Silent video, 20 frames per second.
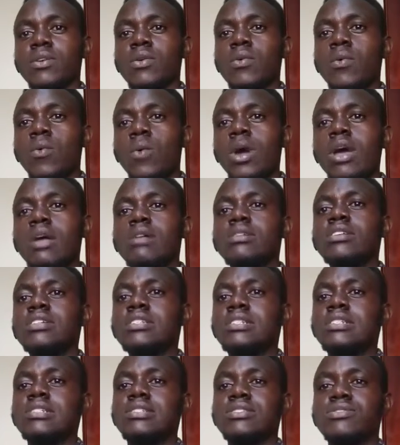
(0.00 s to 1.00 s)
Well,
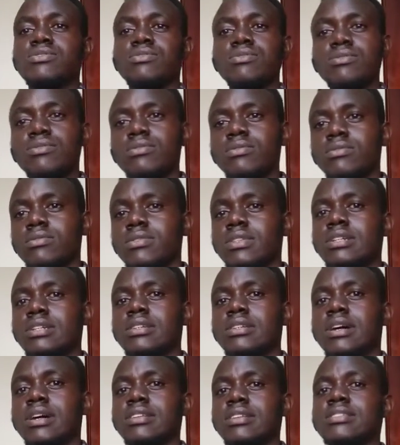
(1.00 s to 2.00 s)
it is true
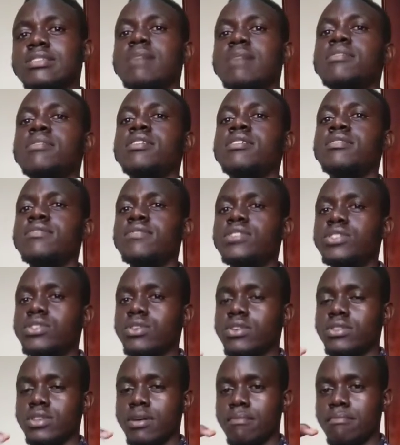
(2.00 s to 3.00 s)
that some
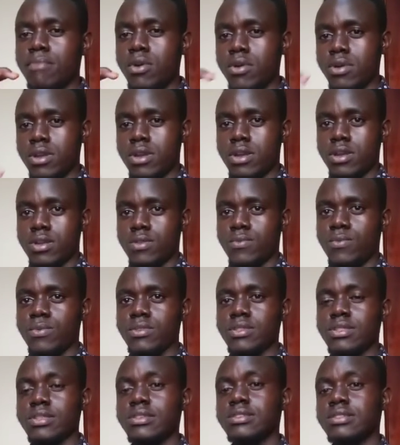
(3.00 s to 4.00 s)
individuals are born
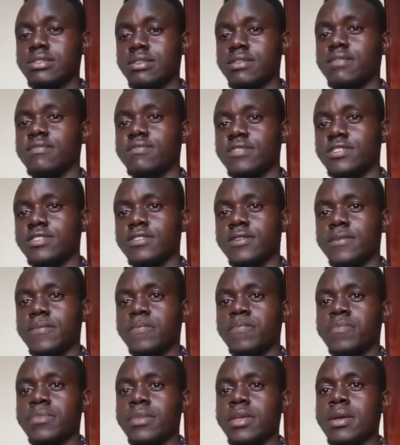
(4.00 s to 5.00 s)
with this gift.
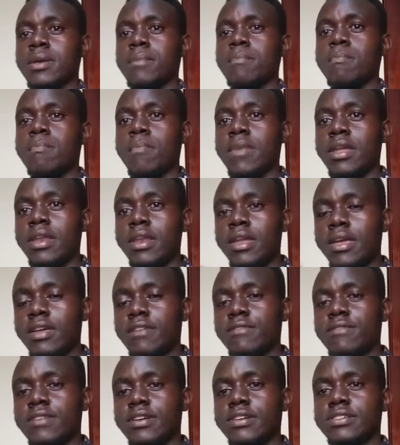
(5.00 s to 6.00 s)
Many
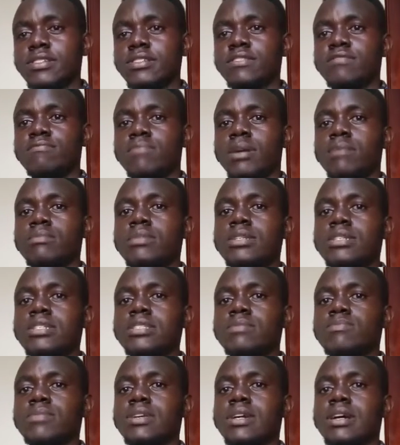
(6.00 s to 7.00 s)
effective public
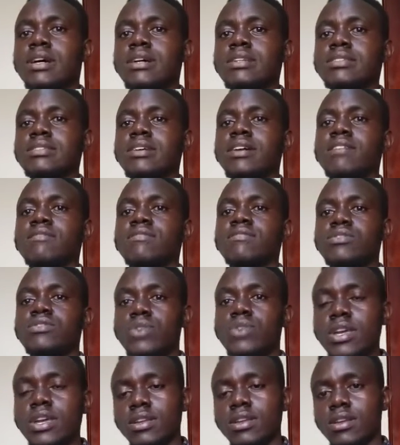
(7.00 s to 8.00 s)
speakers have
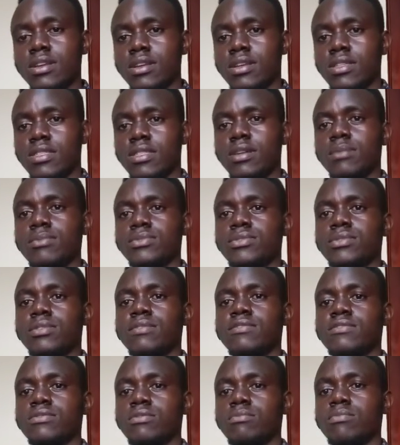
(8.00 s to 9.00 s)
trained
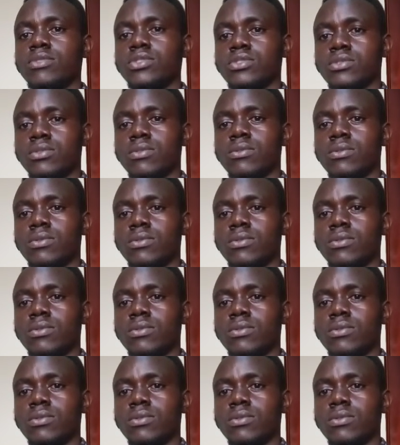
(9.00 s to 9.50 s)
themselves to be so.